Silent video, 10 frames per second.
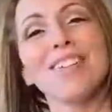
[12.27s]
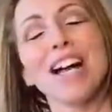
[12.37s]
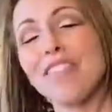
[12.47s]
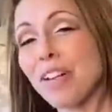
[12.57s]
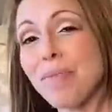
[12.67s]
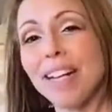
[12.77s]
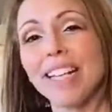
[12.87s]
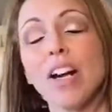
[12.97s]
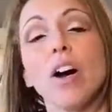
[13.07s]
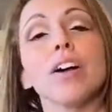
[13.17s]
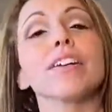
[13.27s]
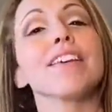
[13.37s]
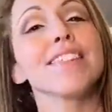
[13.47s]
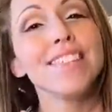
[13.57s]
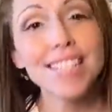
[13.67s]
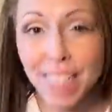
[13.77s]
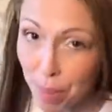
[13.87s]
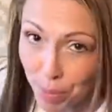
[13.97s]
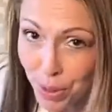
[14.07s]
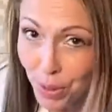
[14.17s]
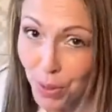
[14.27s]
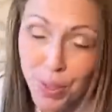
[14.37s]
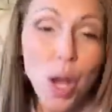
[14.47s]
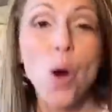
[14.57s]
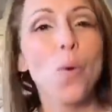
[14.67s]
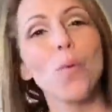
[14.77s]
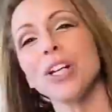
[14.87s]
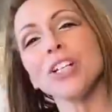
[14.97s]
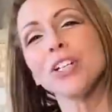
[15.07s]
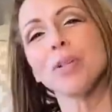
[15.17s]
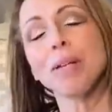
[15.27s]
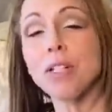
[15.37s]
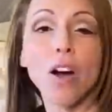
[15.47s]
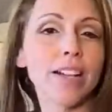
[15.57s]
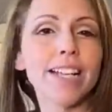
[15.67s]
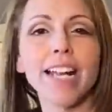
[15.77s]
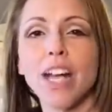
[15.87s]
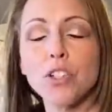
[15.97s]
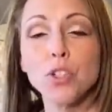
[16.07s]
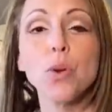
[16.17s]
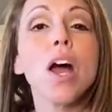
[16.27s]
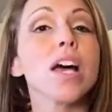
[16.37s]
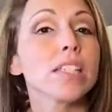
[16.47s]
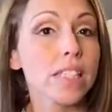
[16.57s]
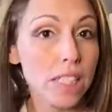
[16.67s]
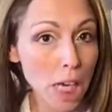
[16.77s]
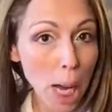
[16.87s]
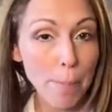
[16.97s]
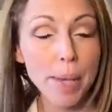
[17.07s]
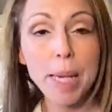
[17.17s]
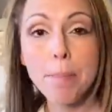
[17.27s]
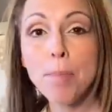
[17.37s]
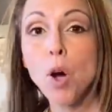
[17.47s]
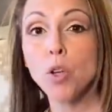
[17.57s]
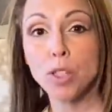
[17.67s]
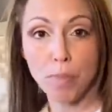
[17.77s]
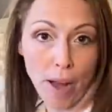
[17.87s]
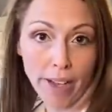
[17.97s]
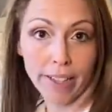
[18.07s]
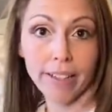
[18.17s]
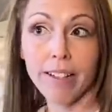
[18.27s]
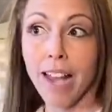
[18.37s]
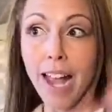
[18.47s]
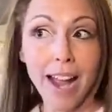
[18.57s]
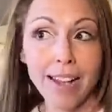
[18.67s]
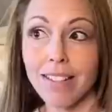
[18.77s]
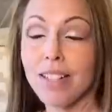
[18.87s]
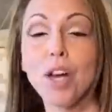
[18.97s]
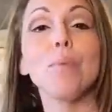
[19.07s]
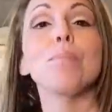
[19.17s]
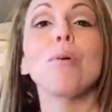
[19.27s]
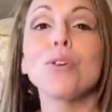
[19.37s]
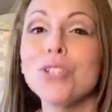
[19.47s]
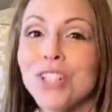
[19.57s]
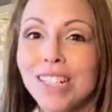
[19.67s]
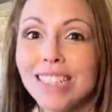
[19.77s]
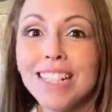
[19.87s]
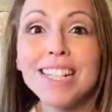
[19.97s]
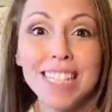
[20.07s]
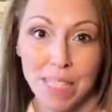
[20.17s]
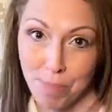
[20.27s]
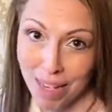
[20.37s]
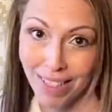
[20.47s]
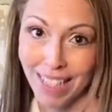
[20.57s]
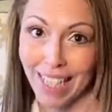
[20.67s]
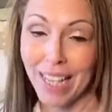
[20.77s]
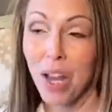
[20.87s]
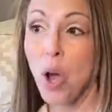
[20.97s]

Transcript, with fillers: everybody. On this episode, we're going to be talking how to stop impulse buying and emotionally spending